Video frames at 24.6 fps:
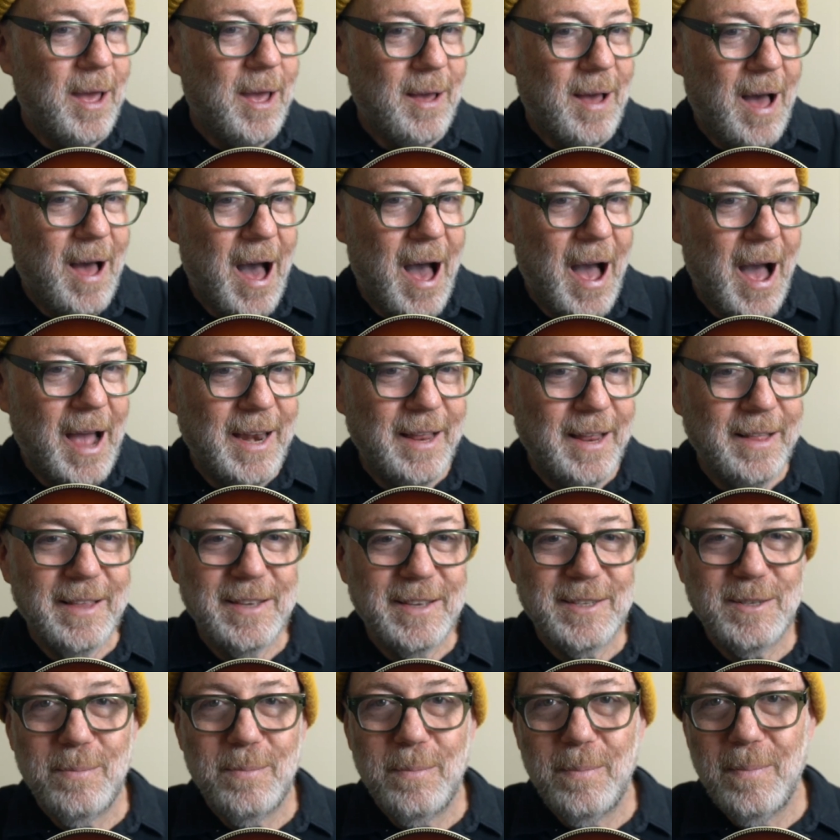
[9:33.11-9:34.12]
hiding
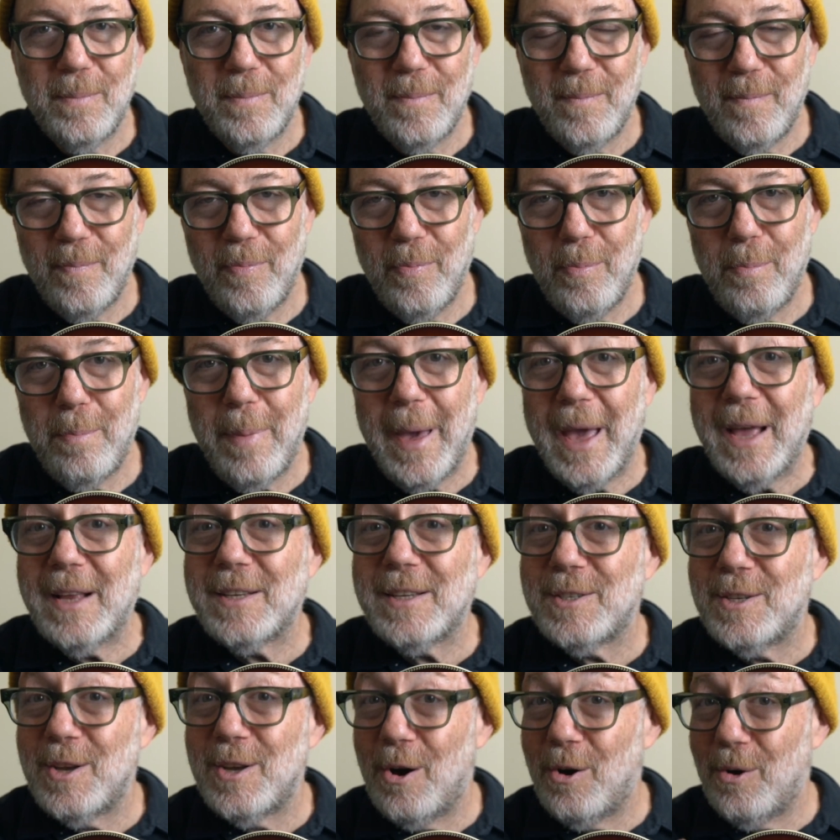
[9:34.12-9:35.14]
this
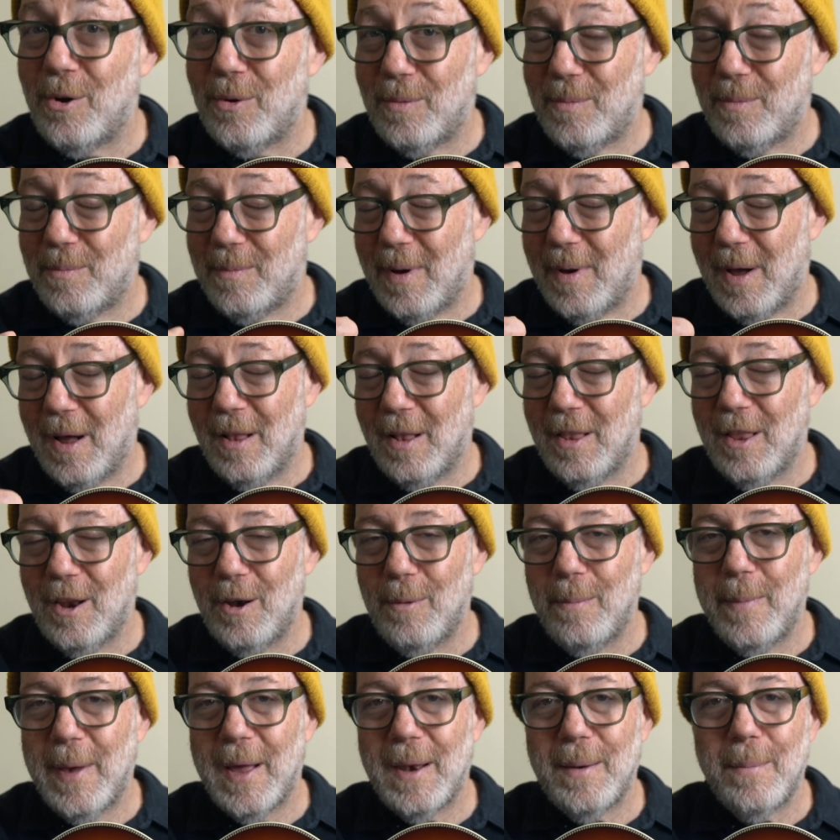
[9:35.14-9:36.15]
bass note a little
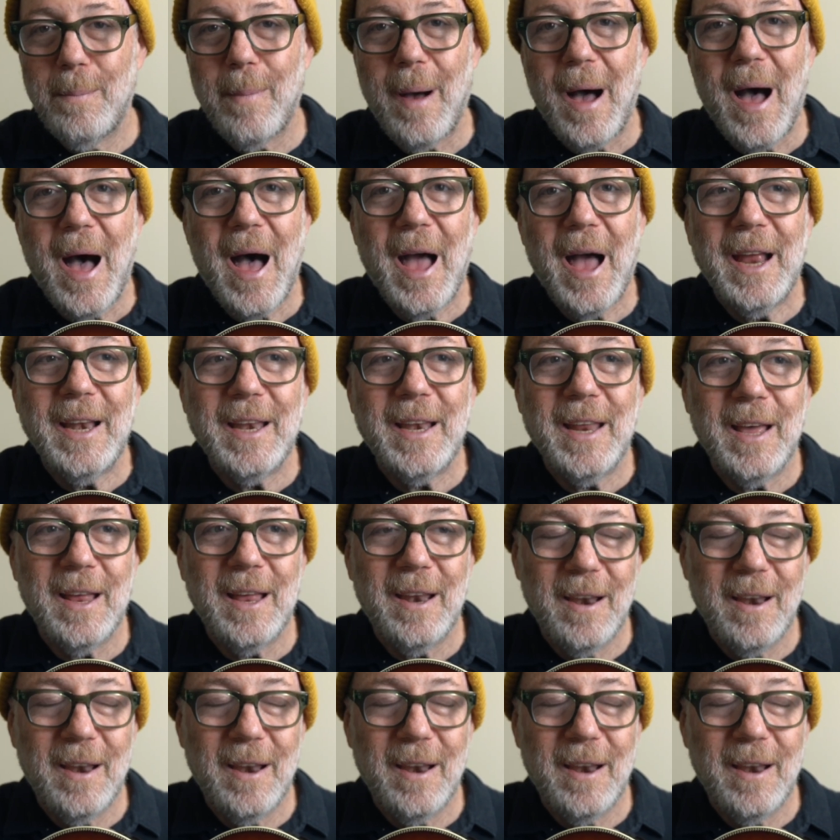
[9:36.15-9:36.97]
bit behind it,